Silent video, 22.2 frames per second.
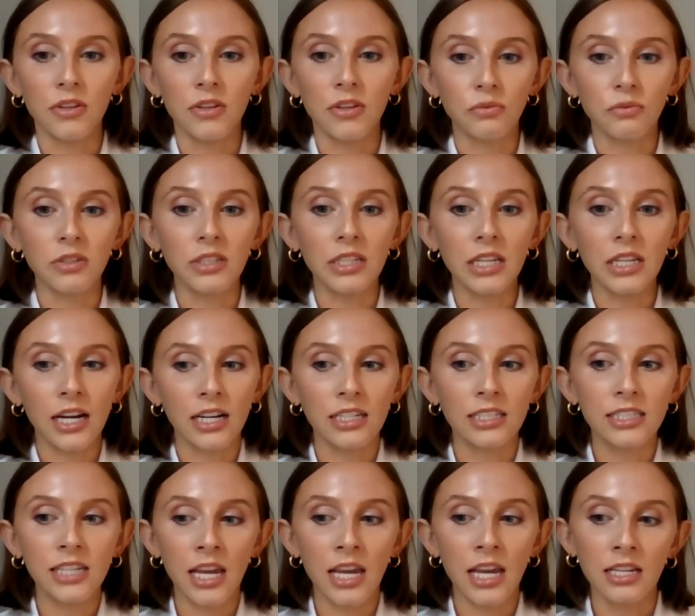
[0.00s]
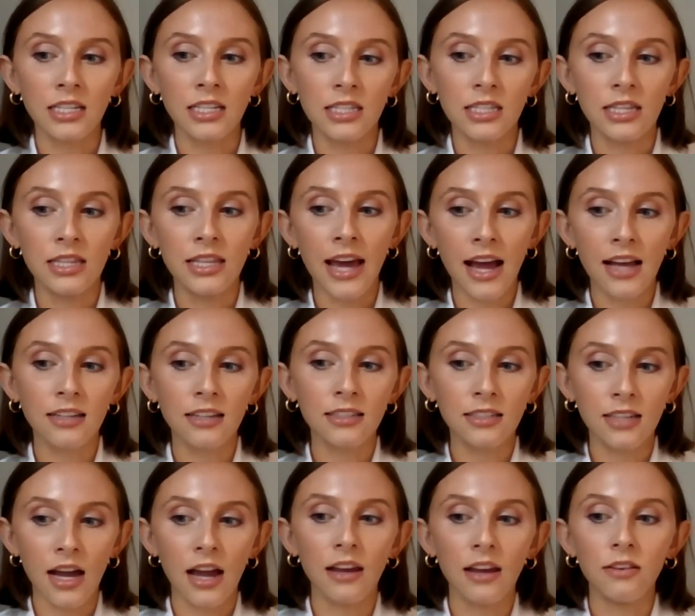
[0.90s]
This really kind of takes
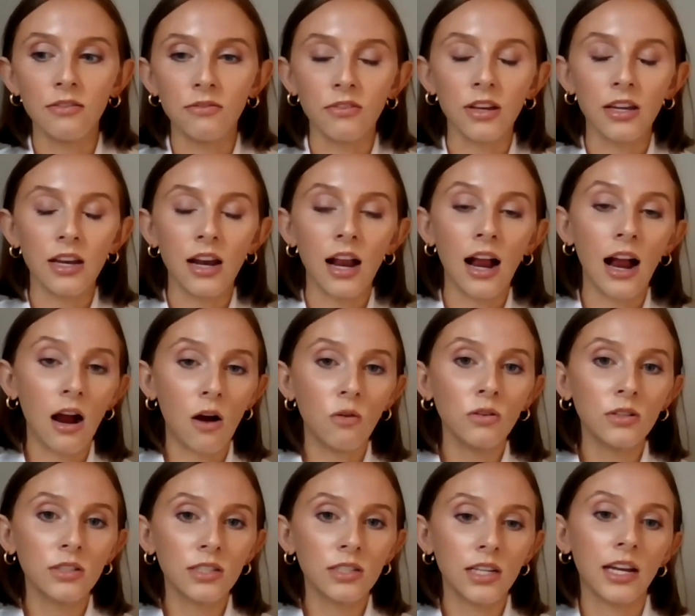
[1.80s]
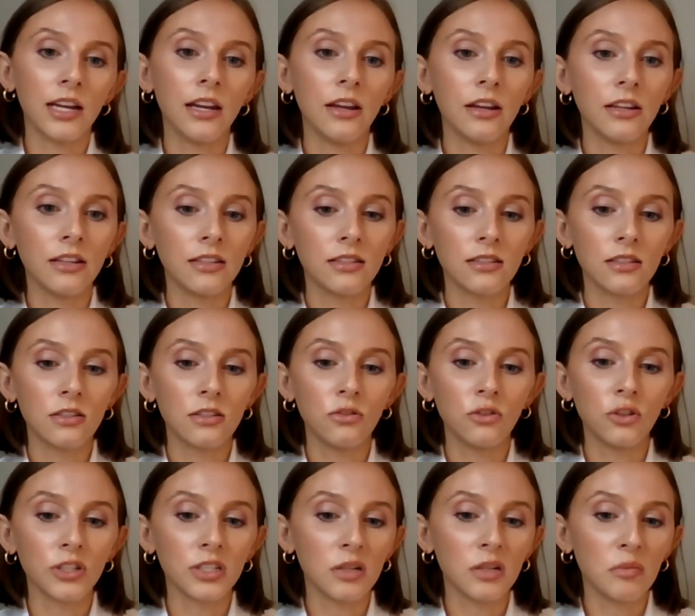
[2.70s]
that side of it out, and
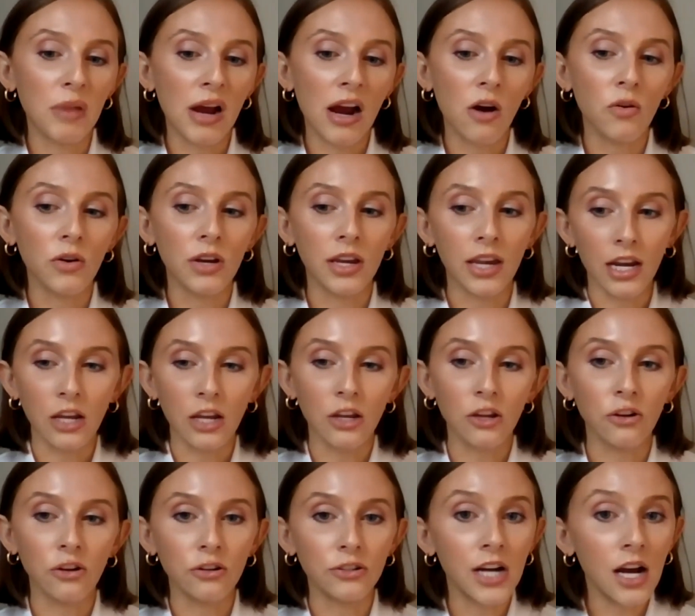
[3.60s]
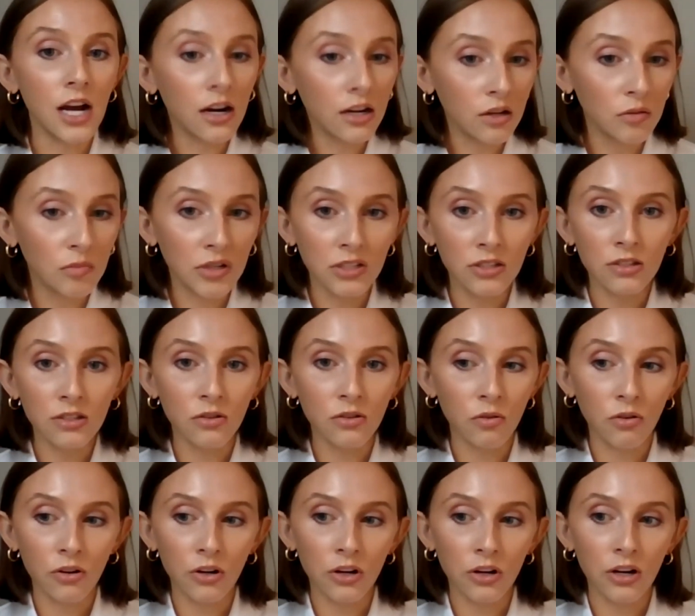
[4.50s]
it's just about getting your documents
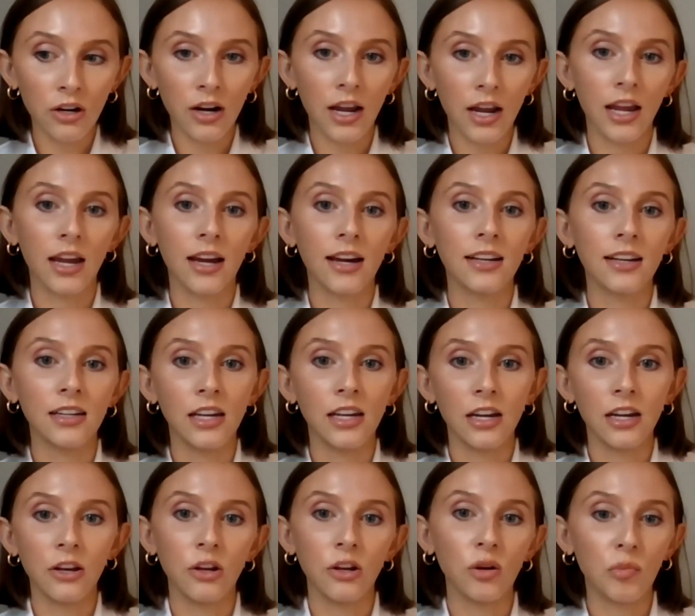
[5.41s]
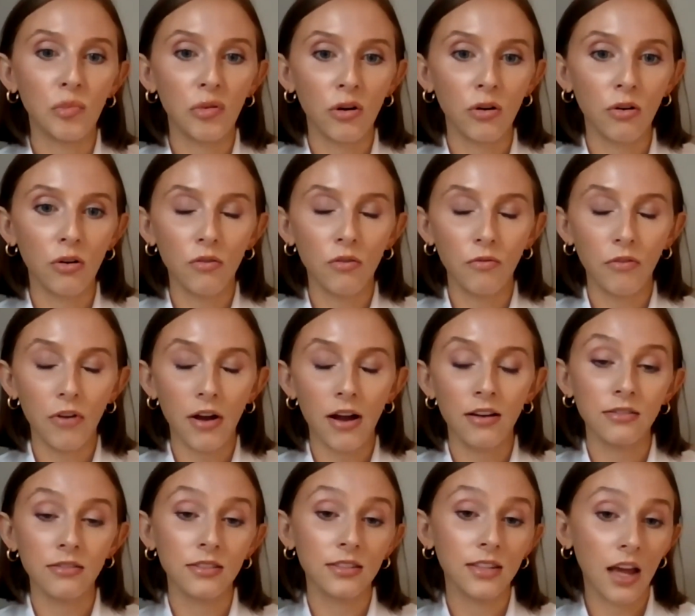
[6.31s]
in order and getting your
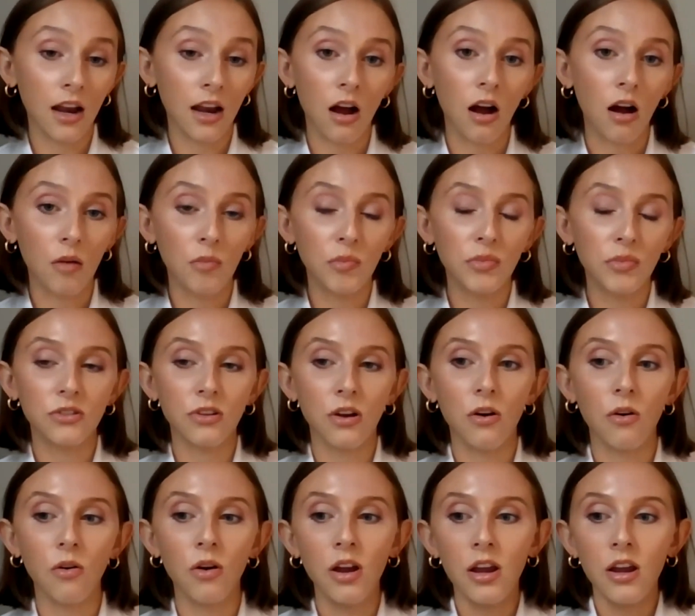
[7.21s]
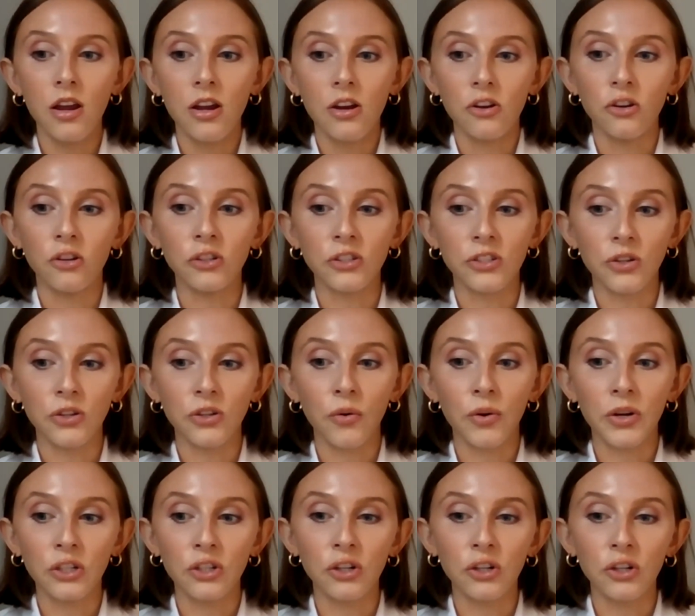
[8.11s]
profile set up. So you're just
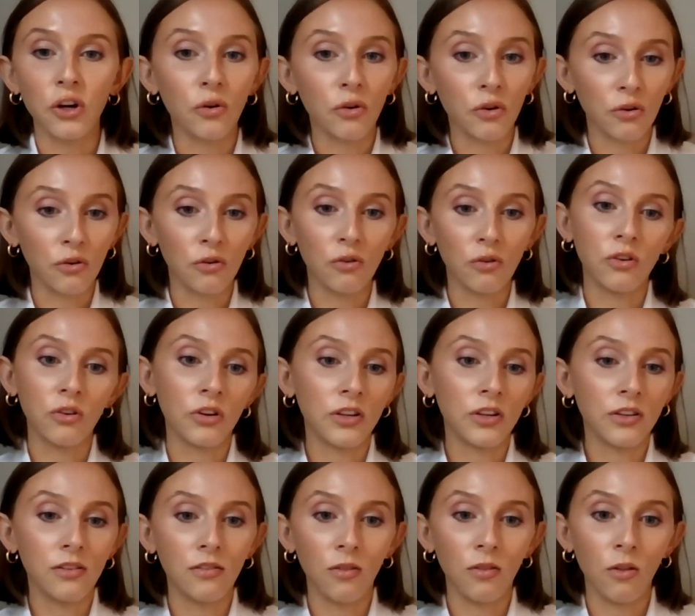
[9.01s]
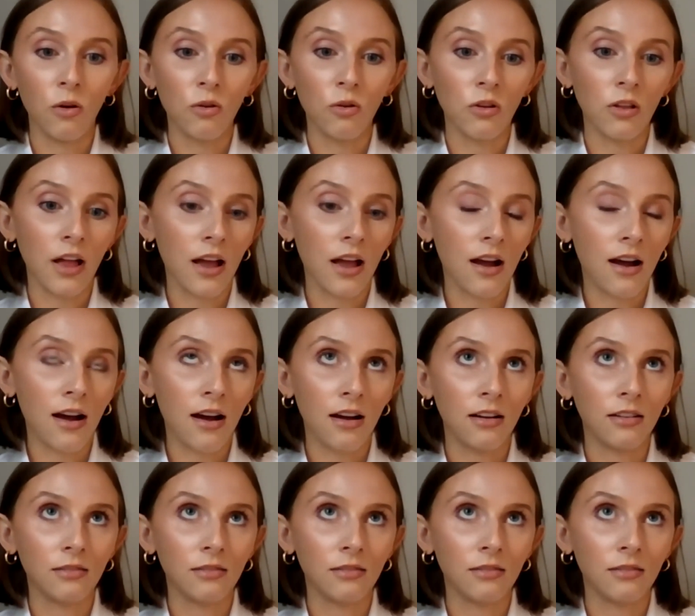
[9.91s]
going to go to Google local,